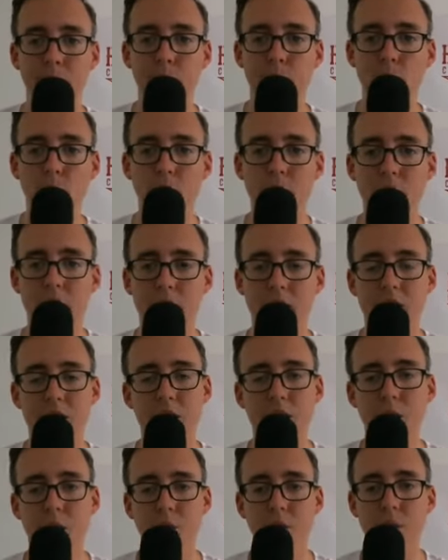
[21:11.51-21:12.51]
for
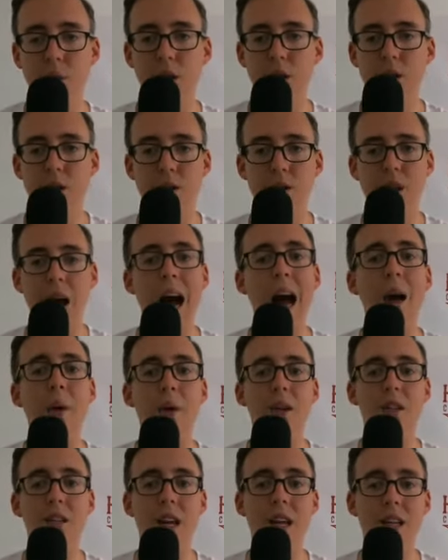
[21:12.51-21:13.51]
this
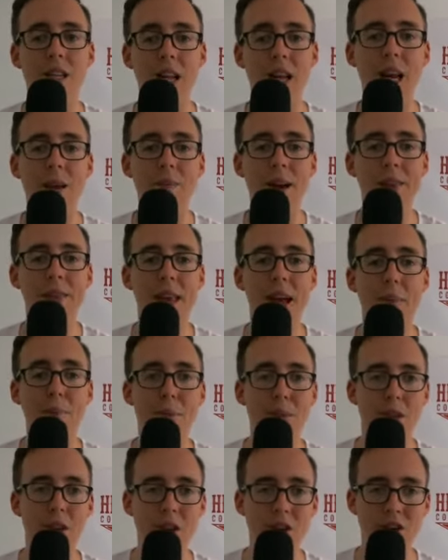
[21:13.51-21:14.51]
Iowa State team at that
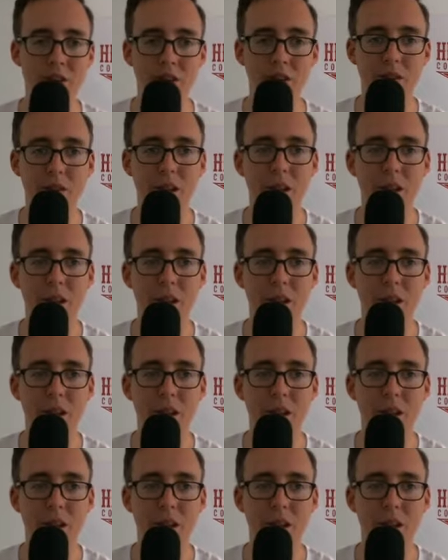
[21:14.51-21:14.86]
position.